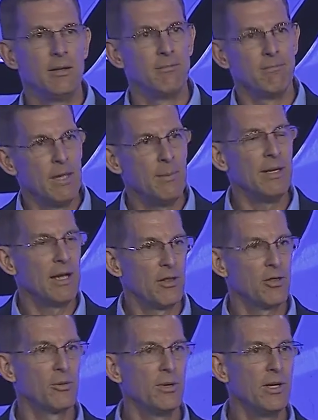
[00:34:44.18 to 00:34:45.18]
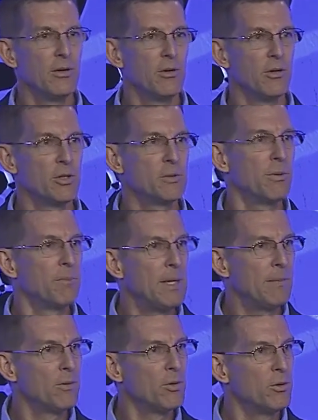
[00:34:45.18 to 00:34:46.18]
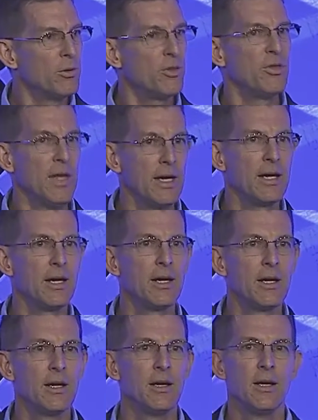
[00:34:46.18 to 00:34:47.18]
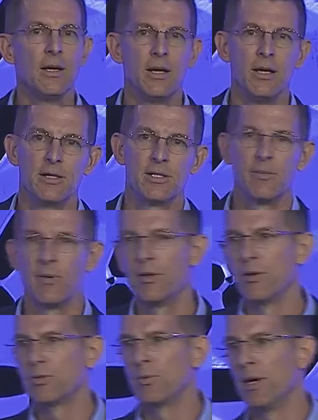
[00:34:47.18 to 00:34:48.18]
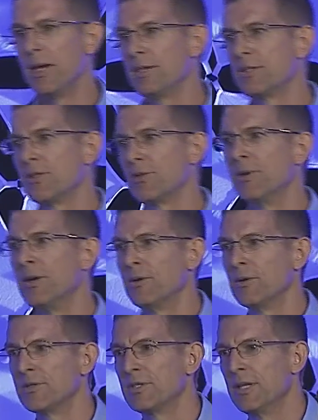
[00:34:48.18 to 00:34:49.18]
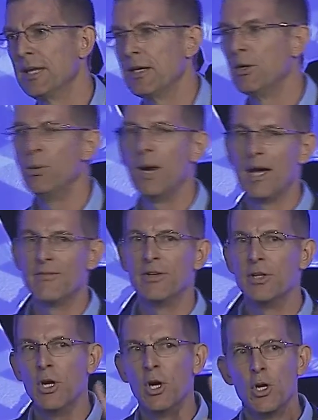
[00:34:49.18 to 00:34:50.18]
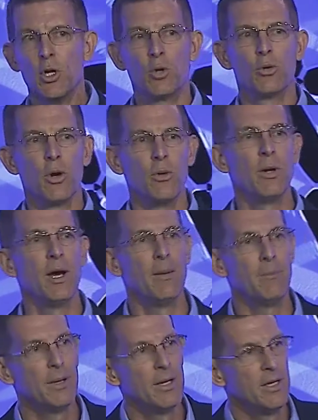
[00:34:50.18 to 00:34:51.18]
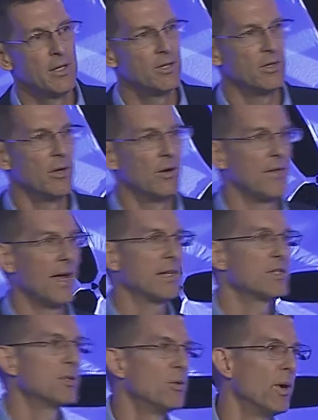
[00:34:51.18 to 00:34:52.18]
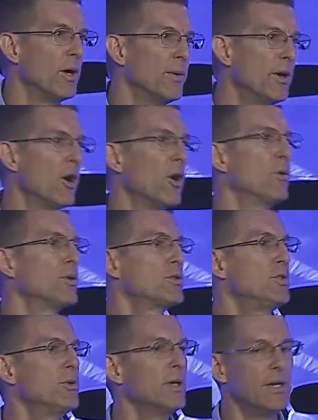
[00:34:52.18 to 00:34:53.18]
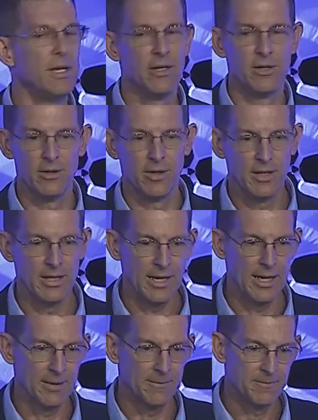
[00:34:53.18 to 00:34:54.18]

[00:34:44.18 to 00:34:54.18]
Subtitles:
Maybe not 3-year-olds, but people who think in some of those ways that 3-year-olds think, who haven't grown up to know that's the way we always do it here yet.